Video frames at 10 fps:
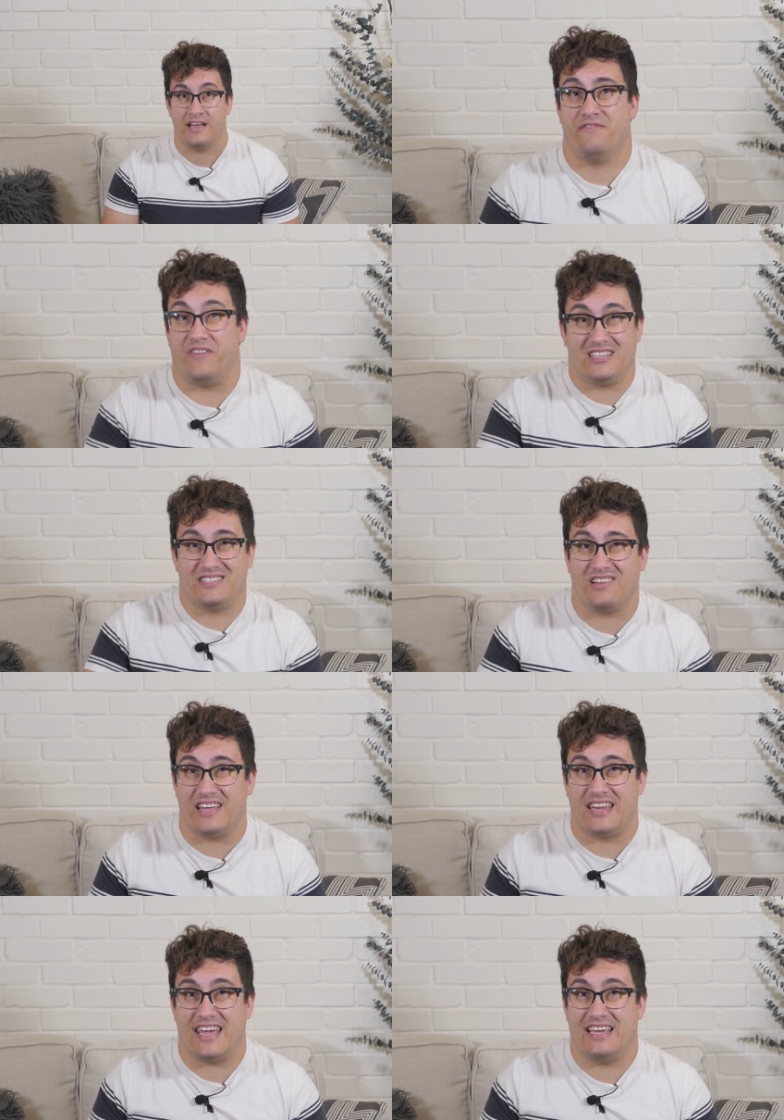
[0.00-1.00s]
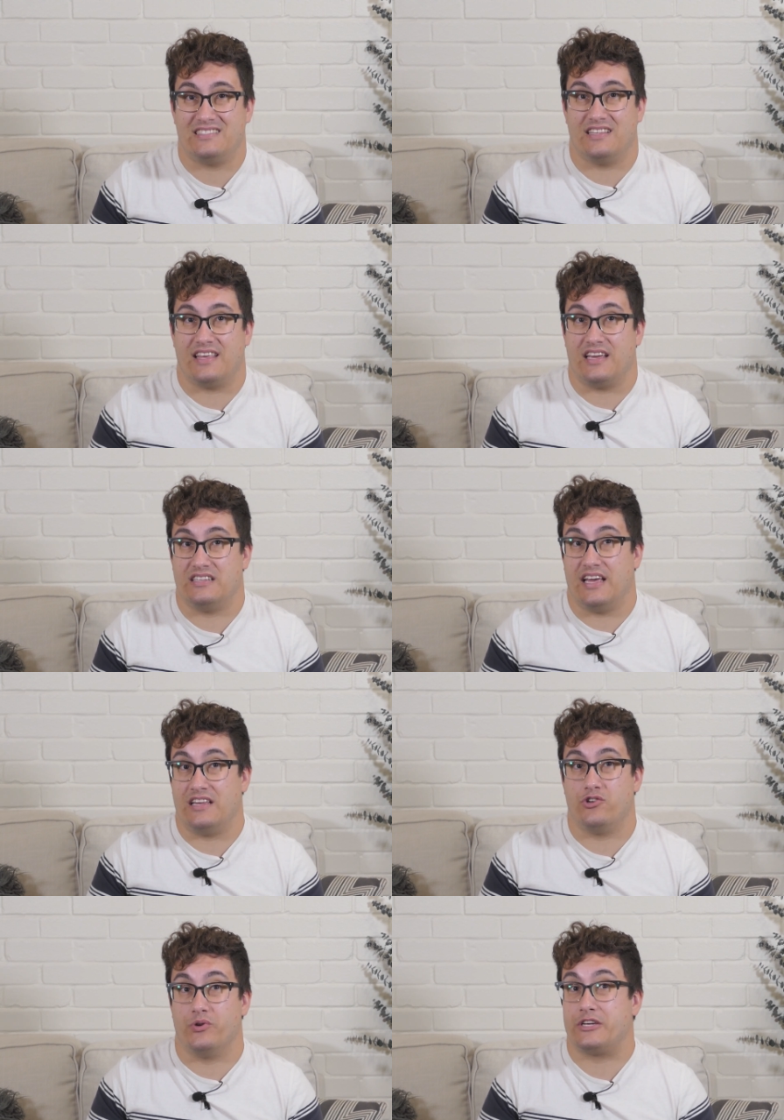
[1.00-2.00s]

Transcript: The Fed still indicates that they intend to